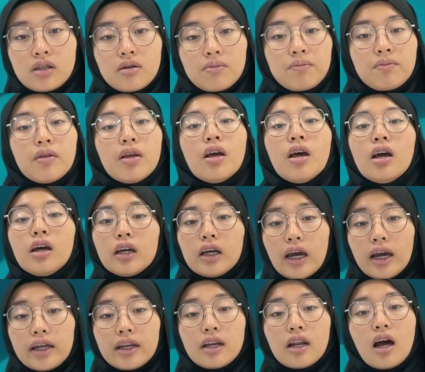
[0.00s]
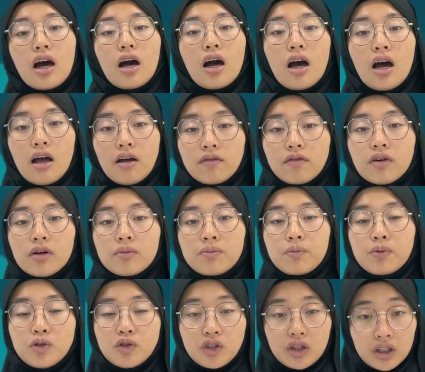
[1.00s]
tourism can
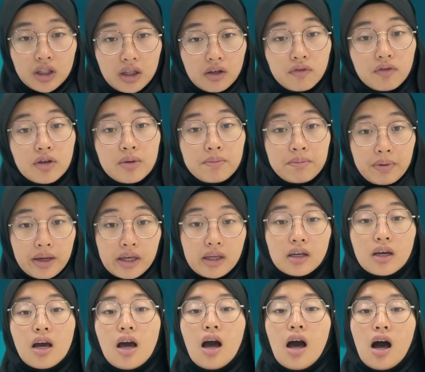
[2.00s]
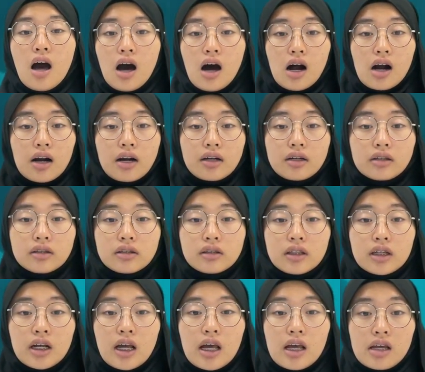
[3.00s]
have a positive impact
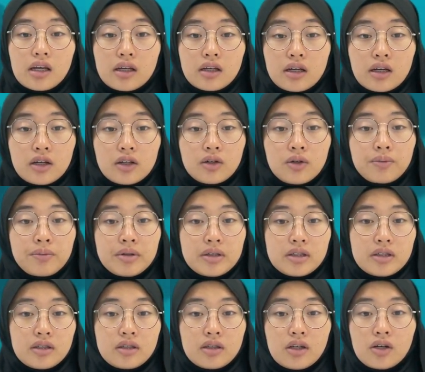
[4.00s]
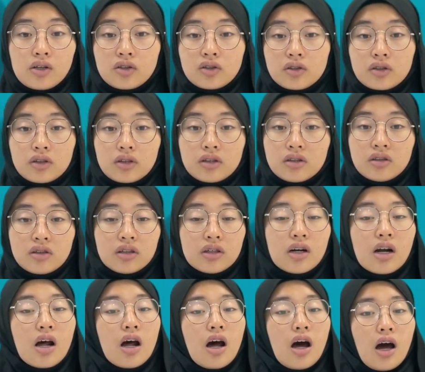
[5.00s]
on the economy,
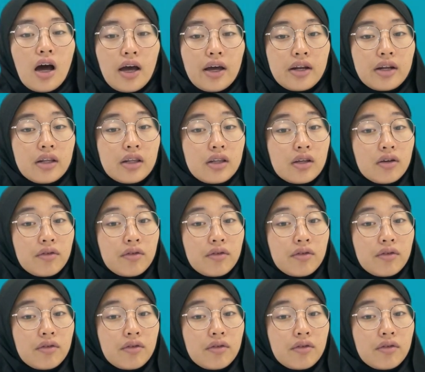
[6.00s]
social culture,